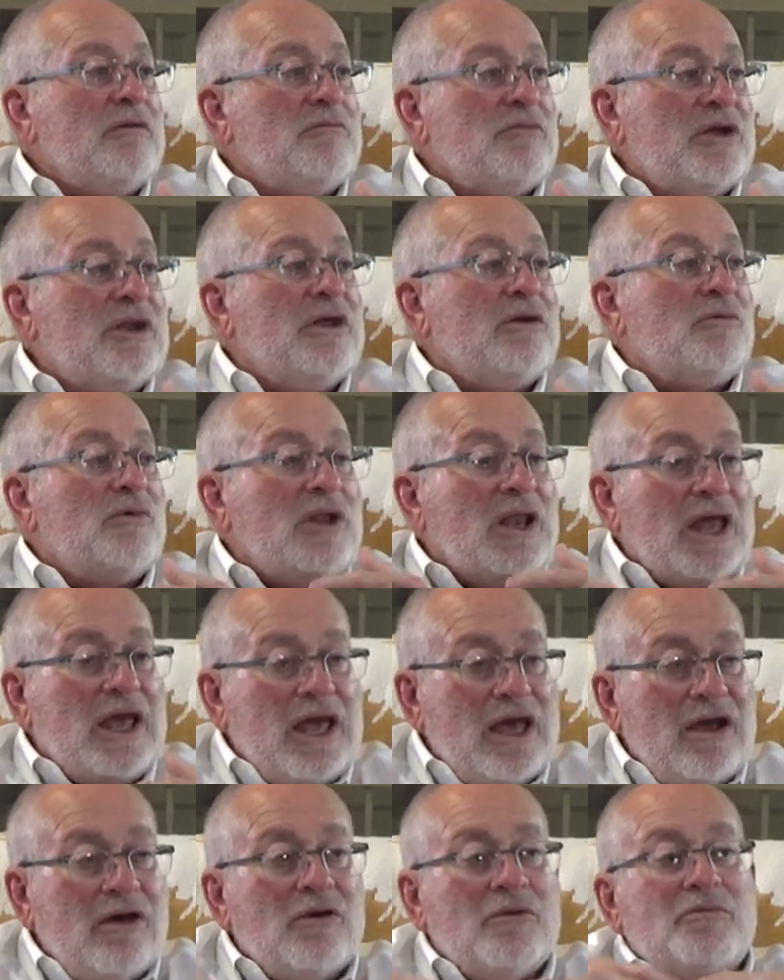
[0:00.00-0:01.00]
but it will
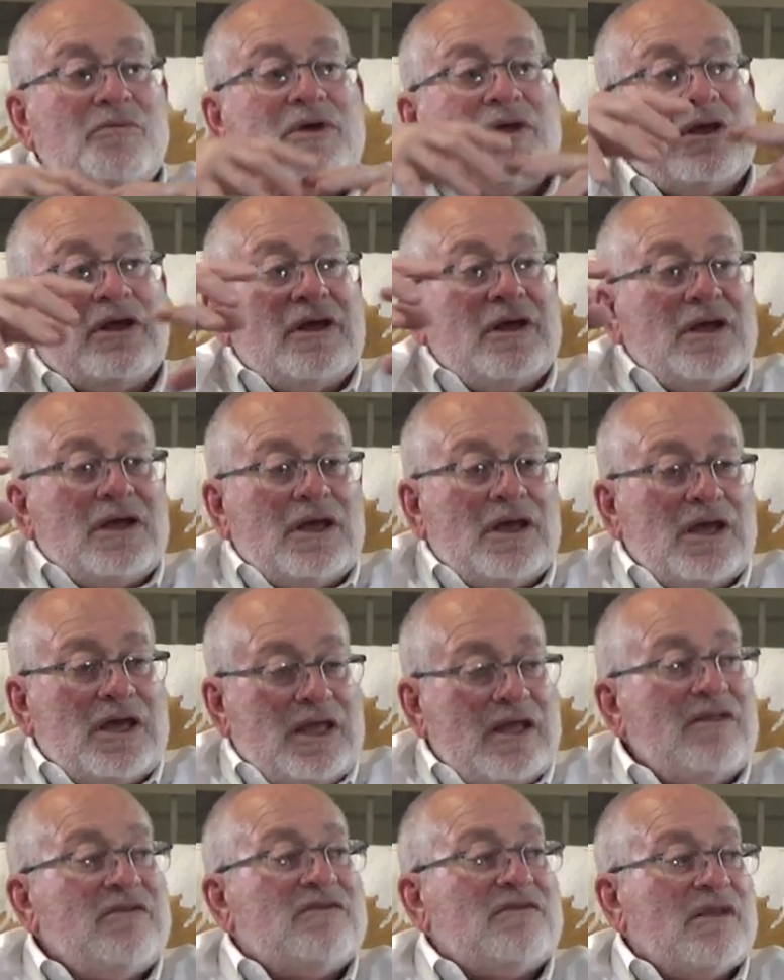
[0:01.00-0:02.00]
help uh,
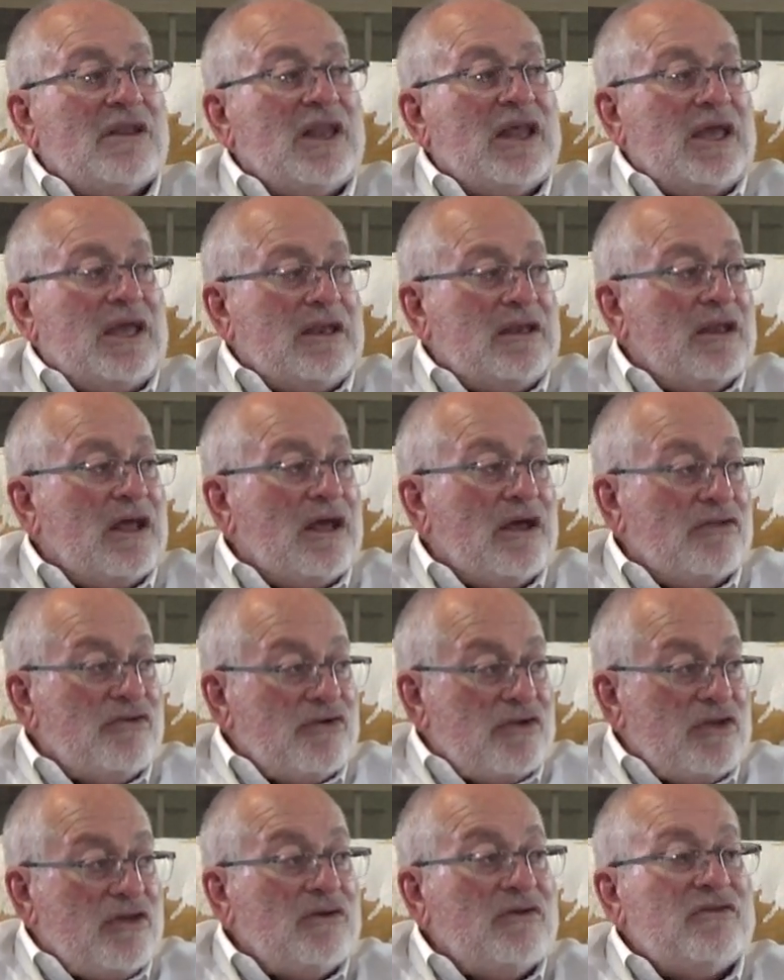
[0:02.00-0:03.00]
insulate
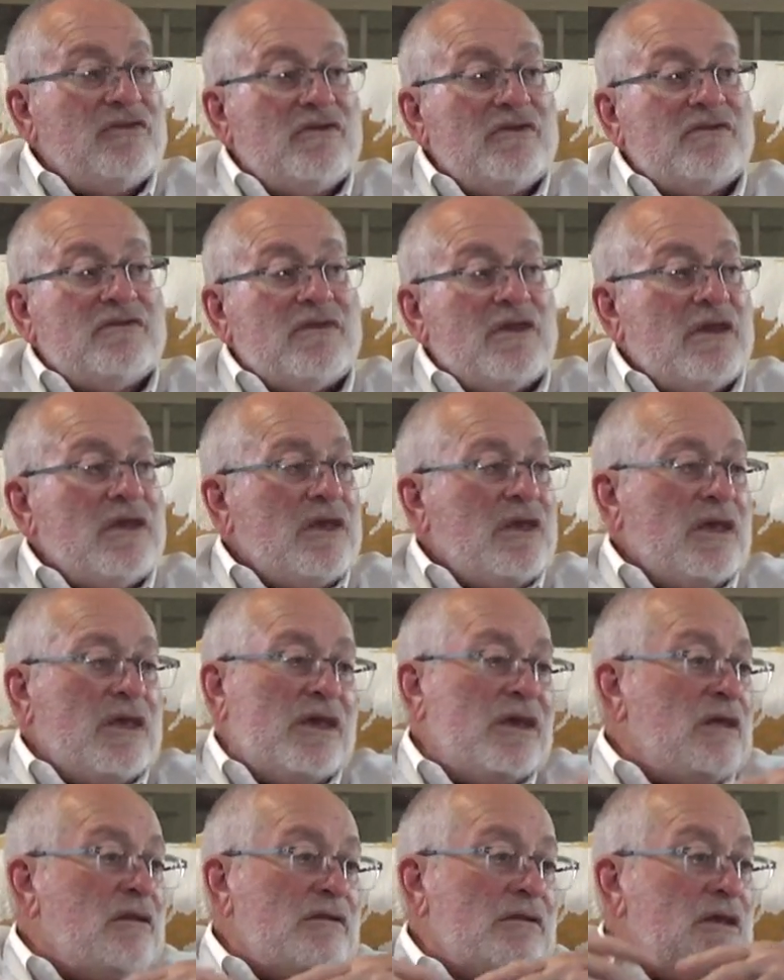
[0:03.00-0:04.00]
other uses
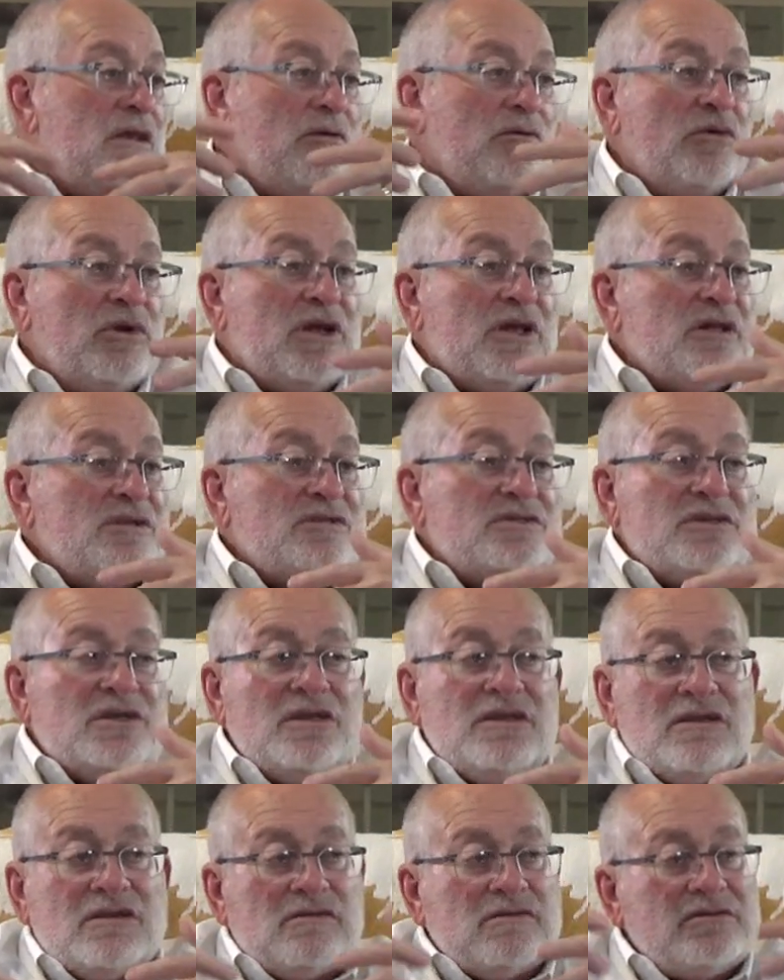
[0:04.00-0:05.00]
and it will
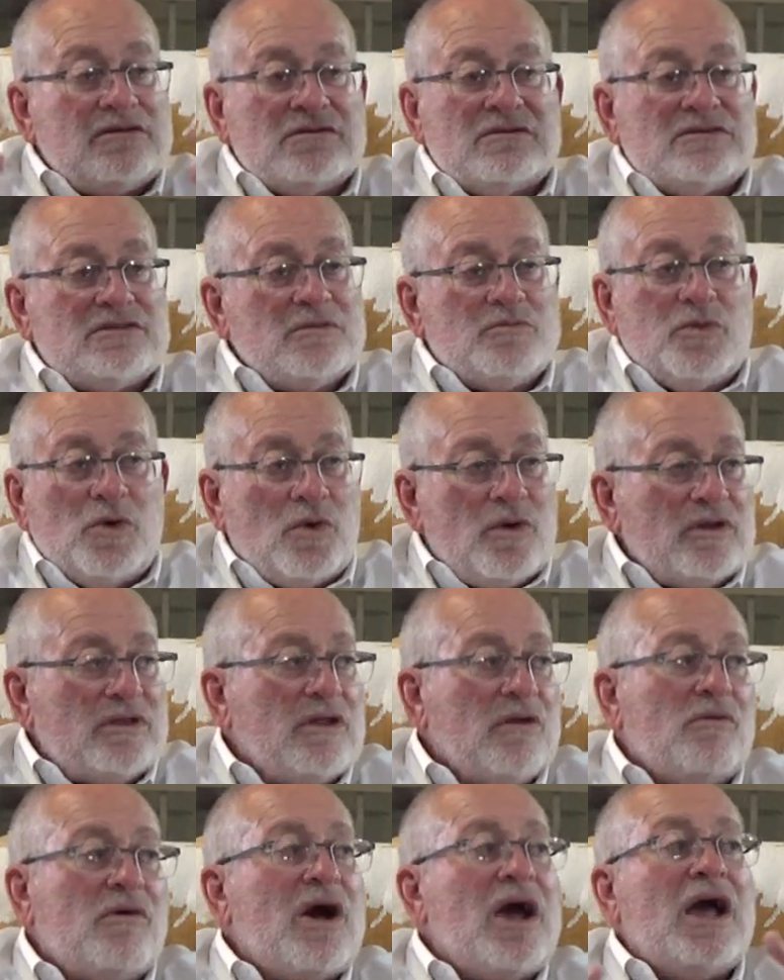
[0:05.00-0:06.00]
continue to support
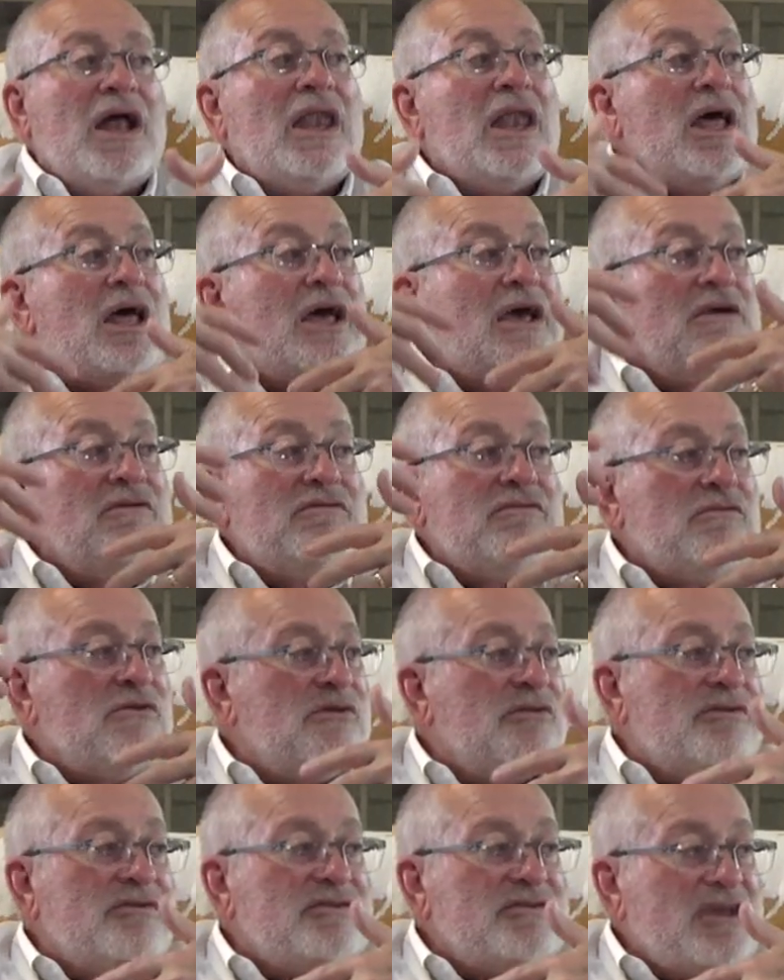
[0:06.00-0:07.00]
the wildlife,
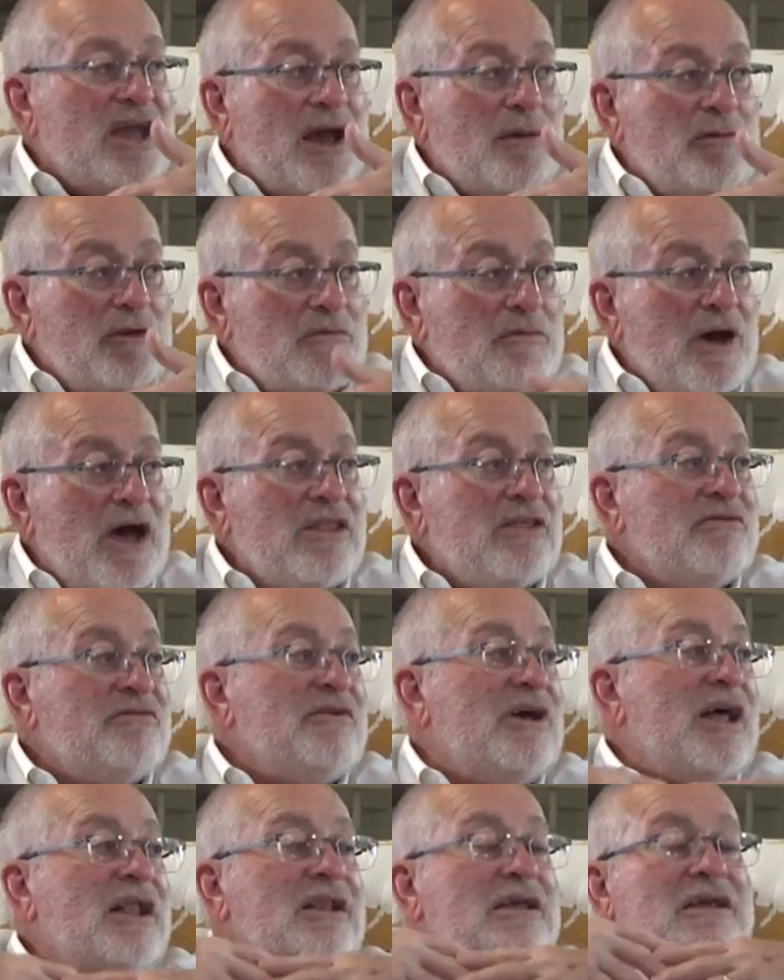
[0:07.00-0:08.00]
whether it's the Aplomado
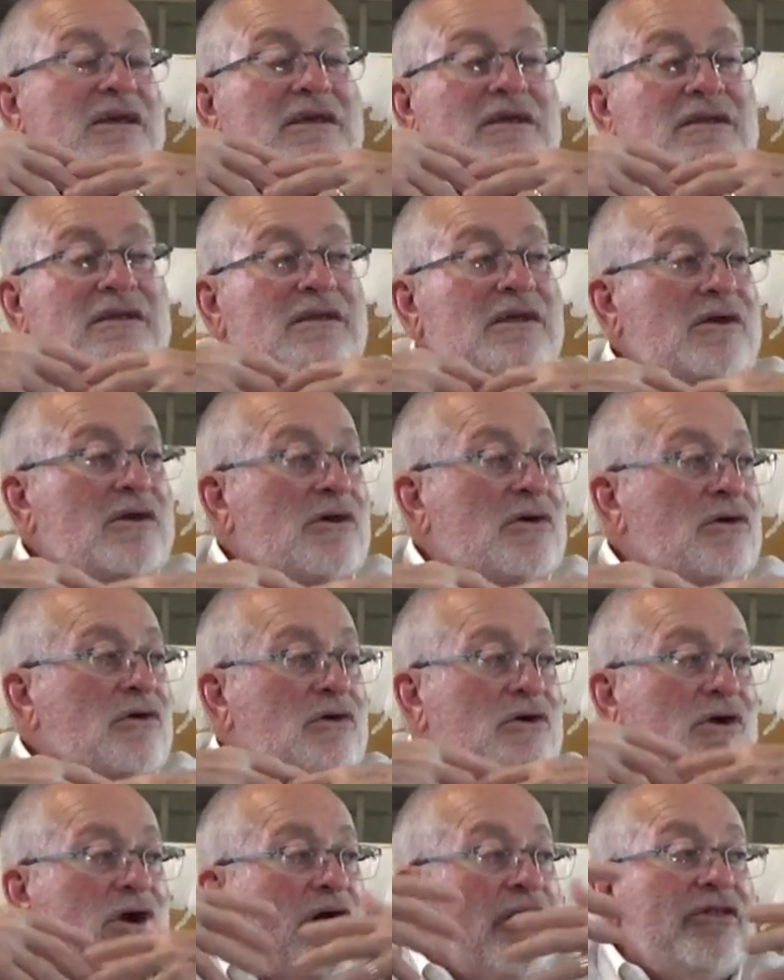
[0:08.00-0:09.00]
falcon
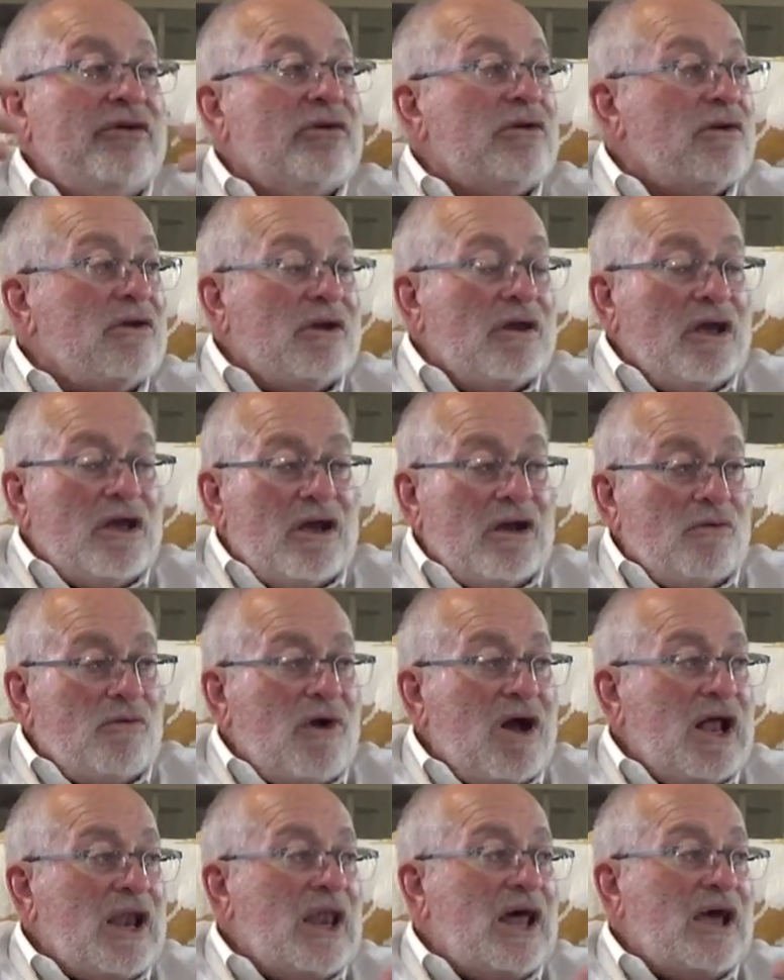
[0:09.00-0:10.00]
or other uh,
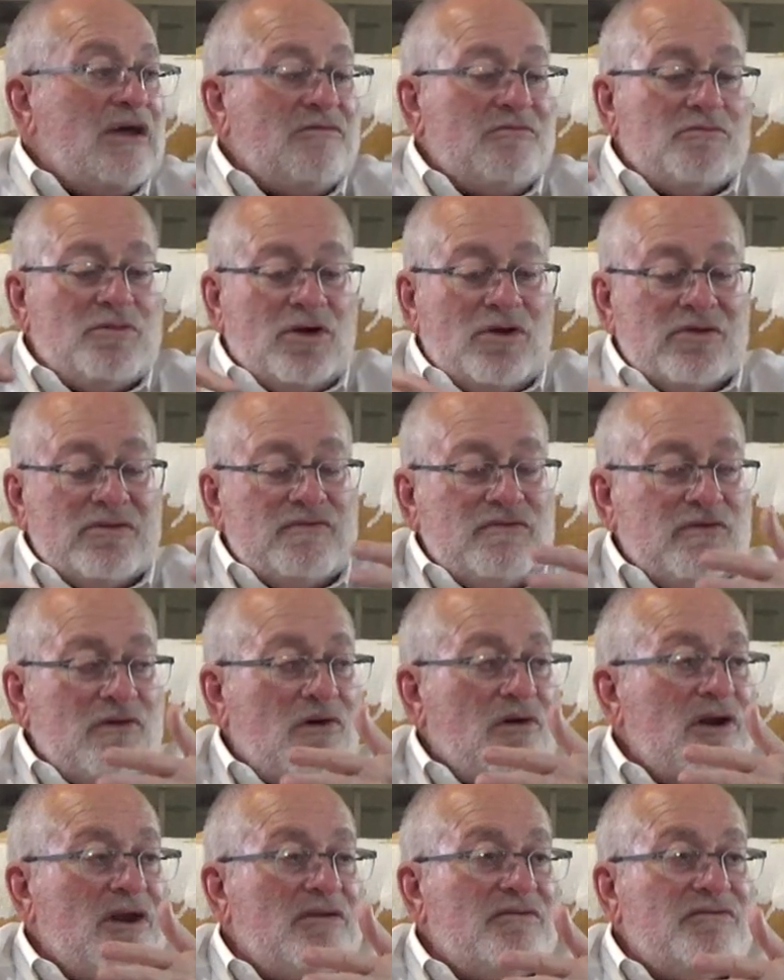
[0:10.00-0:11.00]
wildlife, both
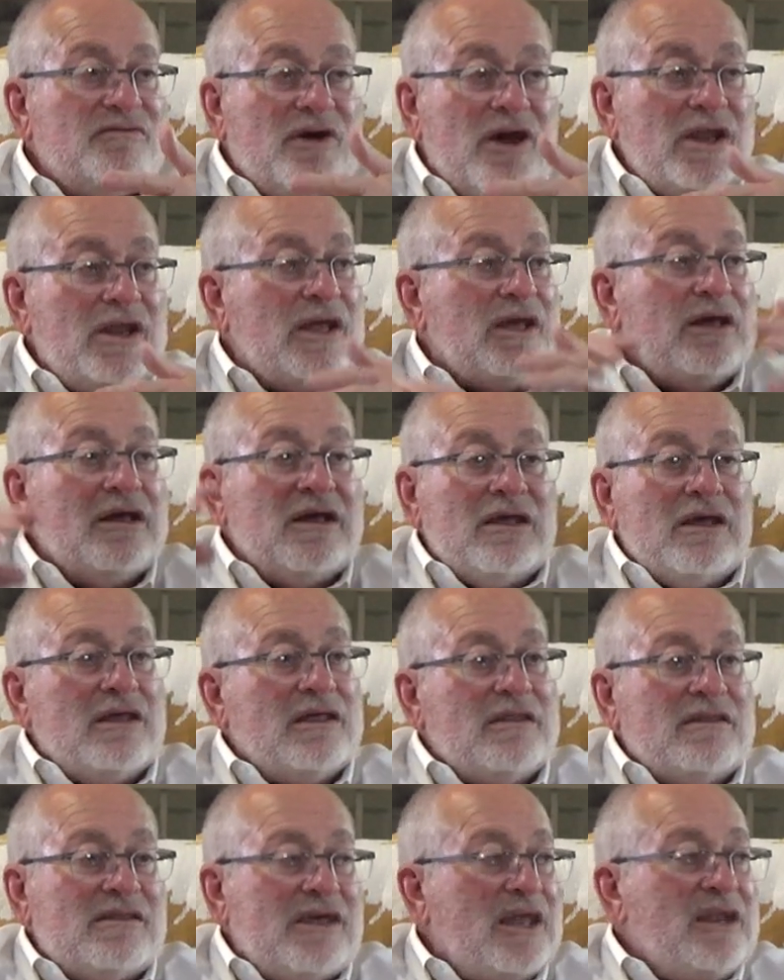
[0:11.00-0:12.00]
flora and fauna
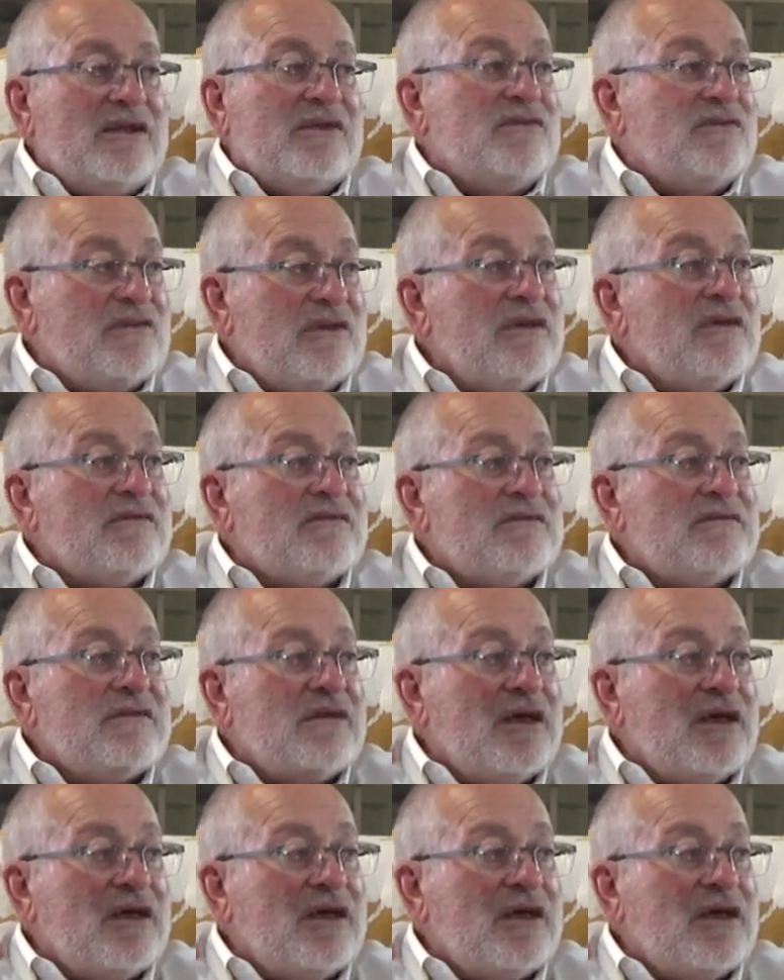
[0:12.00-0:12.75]
um, that exists.